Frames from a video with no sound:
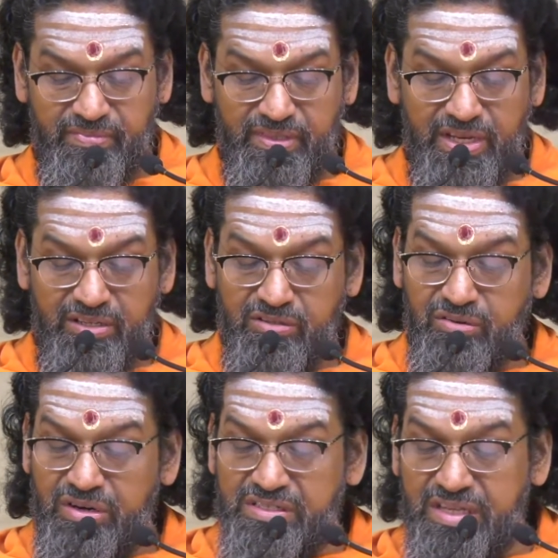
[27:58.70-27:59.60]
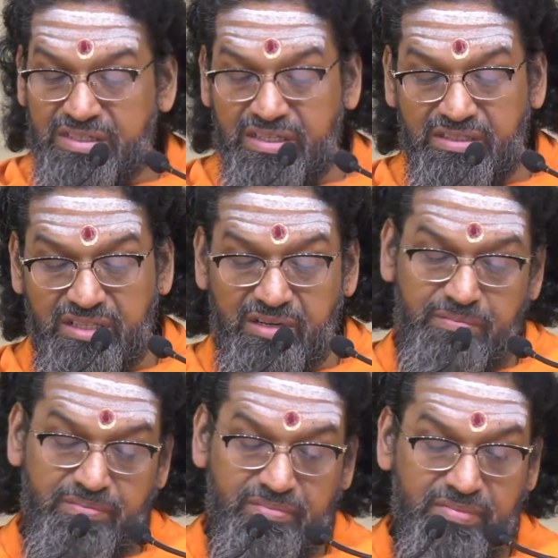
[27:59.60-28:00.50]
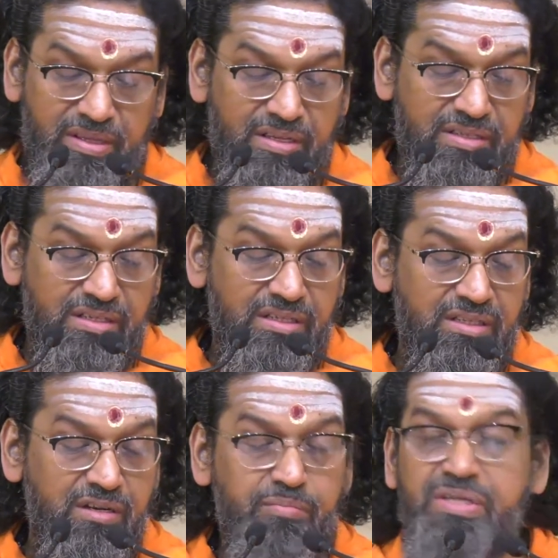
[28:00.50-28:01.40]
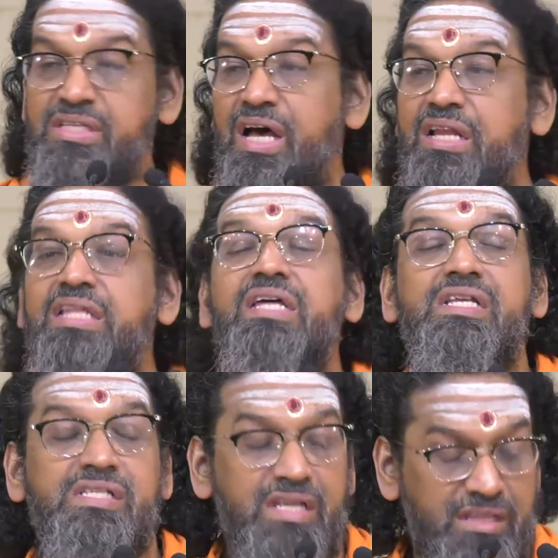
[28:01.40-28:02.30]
It is called sadantaram. Sadantaram means another sat.